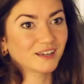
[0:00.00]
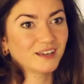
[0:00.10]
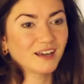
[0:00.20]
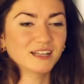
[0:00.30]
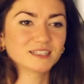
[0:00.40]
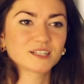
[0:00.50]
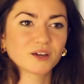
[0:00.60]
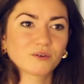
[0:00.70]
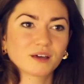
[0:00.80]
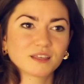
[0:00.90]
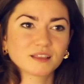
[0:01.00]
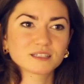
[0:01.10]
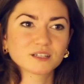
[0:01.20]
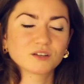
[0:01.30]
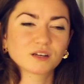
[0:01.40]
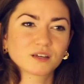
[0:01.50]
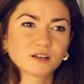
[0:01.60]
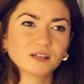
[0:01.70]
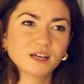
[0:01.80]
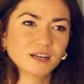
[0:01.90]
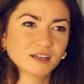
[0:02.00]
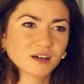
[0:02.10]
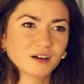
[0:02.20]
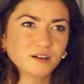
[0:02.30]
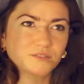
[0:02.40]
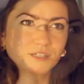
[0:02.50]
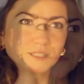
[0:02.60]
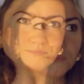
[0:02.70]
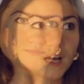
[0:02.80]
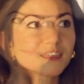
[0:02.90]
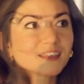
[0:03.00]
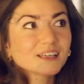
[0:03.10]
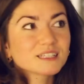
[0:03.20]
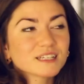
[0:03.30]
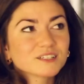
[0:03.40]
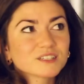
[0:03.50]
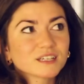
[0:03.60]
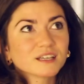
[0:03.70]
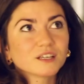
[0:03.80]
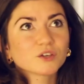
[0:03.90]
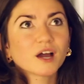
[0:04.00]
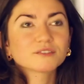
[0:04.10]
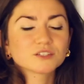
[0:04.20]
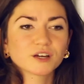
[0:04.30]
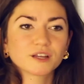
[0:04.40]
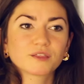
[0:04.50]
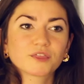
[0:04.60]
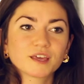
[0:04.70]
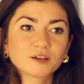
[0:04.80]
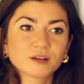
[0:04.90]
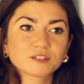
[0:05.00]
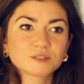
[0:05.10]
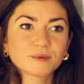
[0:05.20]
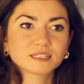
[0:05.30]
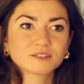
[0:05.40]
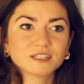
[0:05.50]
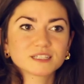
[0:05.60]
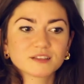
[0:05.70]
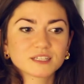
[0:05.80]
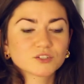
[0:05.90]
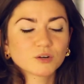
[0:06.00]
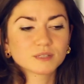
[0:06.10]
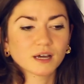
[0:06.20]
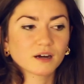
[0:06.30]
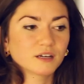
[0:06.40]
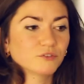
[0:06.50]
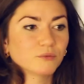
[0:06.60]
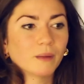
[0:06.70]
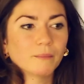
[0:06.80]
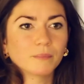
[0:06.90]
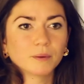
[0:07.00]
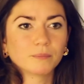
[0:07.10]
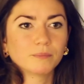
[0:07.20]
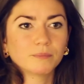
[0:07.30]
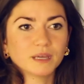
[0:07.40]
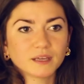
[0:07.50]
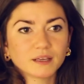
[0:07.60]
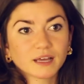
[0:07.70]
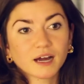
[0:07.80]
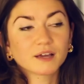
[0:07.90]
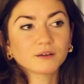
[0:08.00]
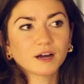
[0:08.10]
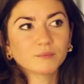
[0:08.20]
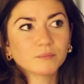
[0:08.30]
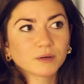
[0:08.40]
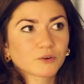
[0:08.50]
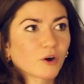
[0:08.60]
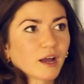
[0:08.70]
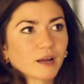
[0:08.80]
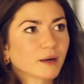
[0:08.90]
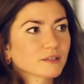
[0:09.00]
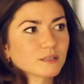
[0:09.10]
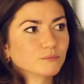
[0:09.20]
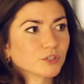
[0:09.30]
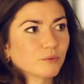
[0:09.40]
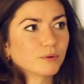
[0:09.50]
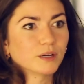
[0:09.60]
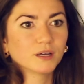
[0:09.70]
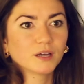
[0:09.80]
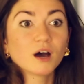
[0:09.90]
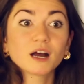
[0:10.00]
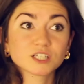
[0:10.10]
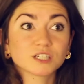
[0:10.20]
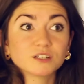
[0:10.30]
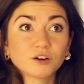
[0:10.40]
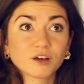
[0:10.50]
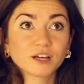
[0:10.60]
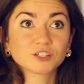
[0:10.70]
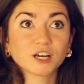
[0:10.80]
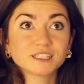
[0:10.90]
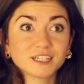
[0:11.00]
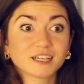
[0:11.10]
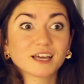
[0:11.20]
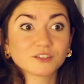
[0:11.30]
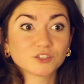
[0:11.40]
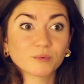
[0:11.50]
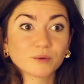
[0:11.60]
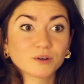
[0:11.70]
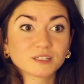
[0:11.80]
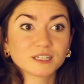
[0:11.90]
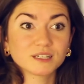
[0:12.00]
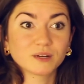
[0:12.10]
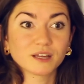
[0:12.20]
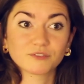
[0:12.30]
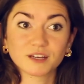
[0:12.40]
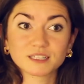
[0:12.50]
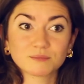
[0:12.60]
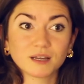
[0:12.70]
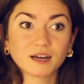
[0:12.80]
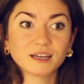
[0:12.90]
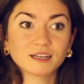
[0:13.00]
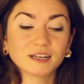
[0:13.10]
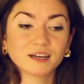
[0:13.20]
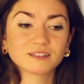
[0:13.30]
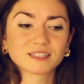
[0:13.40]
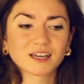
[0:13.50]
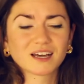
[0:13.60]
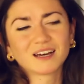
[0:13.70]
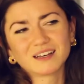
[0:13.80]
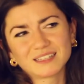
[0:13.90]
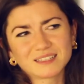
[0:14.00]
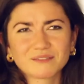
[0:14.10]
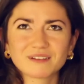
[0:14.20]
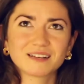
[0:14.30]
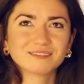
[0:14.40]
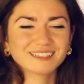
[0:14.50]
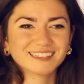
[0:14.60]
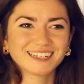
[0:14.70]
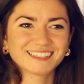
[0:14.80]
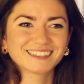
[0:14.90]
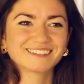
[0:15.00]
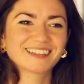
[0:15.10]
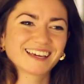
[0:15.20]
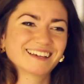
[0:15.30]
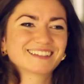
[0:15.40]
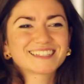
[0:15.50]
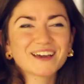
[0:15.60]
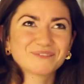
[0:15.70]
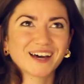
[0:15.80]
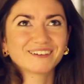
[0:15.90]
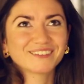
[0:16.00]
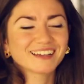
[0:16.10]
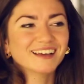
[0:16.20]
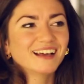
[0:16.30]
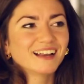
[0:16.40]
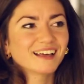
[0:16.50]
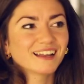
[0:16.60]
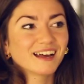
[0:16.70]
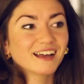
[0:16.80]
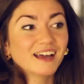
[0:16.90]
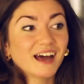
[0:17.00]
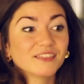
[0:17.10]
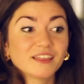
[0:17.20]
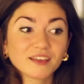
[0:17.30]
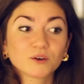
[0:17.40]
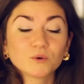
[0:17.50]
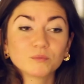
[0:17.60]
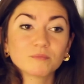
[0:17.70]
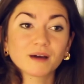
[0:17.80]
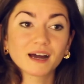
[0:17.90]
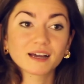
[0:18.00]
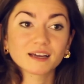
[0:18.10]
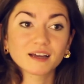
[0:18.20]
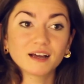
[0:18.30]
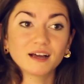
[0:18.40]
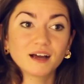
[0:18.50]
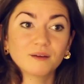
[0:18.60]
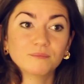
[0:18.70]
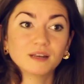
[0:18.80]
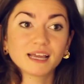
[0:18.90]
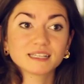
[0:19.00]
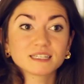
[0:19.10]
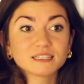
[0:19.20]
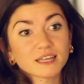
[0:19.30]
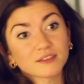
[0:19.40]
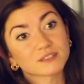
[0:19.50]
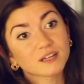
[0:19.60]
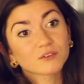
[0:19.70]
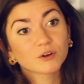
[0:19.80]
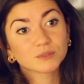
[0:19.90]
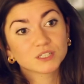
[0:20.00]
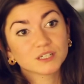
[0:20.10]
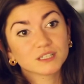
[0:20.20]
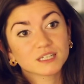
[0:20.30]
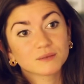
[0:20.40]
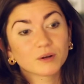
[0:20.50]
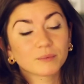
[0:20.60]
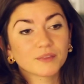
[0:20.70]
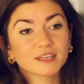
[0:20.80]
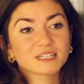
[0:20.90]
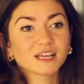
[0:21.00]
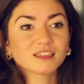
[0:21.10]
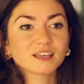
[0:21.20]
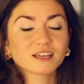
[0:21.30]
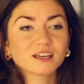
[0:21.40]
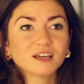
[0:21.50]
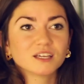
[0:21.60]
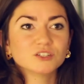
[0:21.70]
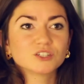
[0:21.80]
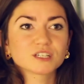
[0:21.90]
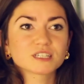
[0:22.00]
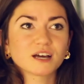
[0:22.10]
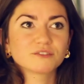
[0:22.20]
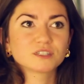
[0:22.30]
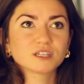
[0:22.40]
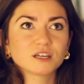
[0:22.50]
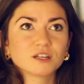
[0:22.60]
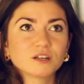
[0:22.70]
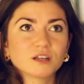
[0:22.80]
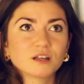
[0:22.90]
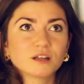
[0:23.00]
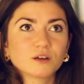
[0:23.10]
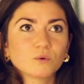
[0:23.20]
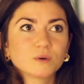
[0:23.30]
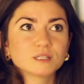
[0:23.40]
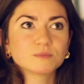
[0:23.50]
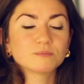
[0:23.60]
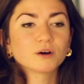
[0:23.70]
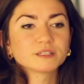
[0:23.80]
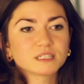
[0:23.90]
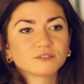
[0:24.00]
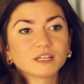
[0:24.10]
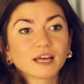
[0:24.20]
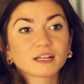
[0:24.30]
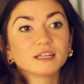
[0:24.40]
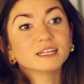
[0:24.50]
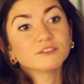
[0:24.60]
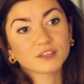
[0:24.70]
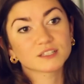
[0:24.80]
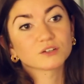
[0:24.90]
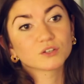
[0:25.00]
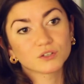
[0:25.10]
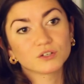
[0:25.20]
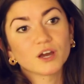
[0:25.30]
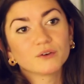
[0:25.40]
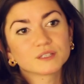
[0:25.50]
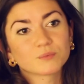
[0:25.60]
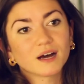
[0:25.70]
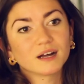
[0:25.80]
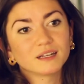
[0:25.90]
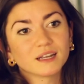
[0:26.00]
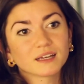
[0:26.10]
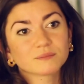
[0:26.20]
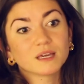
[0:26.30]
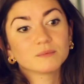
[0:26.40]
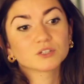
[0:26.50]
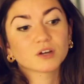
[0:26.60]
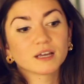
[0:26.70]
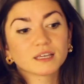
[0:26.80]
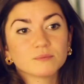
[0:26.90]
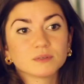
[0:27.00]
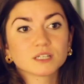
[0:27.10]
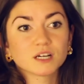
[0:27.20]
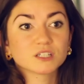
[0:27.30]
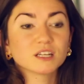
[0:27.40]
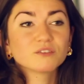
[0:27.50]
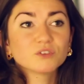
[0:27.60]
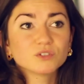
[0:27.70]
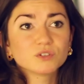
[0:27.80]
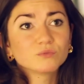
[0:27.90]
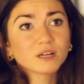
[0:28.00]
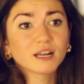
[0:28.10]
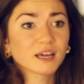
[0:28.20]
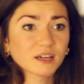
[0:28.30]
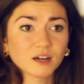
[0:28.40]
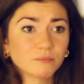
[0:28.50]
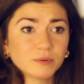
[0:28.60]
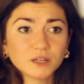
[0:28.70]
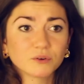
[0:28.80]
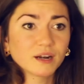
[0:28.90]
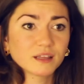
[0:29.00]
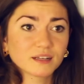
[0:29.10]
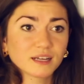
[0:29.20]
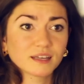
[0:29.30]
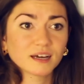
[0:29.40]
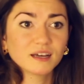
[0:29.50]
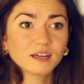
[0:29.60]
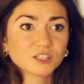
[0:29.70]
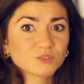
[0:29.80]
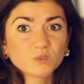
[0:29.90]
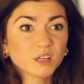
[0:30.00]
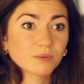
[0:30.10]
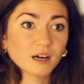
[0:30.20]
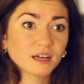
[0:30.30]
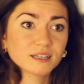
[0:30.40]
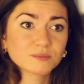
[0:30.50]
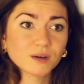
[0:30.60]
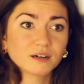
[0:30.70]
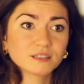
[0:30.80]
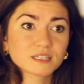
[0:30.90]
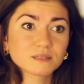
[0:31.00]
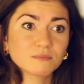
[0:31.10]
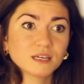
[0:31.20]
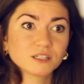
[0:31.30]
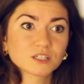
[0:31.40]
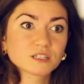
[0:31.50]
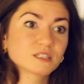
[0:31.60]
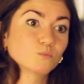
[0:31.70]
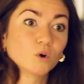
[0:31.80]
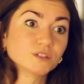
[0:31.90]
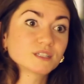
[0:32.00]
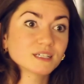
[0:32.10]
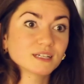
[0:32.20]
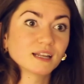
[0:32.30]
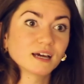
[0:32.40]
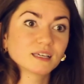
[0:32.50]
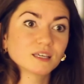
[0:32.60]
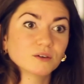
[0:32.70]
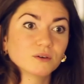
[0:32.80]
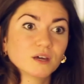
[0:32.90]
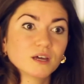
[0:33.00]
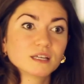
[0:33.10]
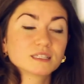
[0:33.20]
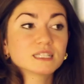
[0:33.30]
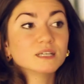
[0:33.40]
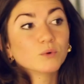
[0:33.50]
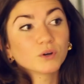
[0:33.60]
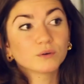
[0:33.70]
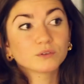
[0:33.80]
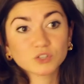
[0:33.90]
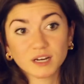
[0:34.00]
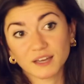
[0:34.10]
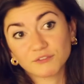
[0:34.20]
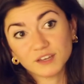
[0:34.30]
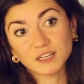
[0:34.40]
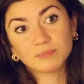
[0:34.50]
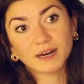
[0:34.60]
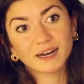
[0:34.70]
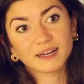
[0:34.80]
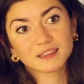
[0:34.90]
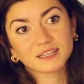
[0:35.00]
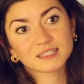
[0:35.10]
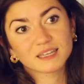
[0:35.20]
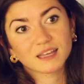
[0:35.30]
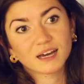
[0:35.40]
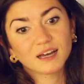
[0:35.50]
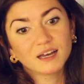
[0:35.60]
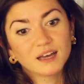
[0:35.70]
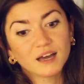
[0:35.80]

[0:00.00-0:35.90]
Mm-hmm. And so I think that's a good learning curve. I think it's interesting, you have to try and think retrospectively. So there's jobs that I can't even remember being, like I remember crying about some job, but actually not in high street, I didn't get the job I wanted when I first applied, and I was like, oh, I really wanted that job, like it's so perfect, blah, blah. And then they called me back later and said there was another opportunity and what about this, and I think you just have to always be positive and like leave things on a good note as well, and like maybe try and keep in touch. And if you do really like a company or anything like that, just reapply as well. It doesn't mean just because once they didn't like you, see what, try and get feedback, things like that.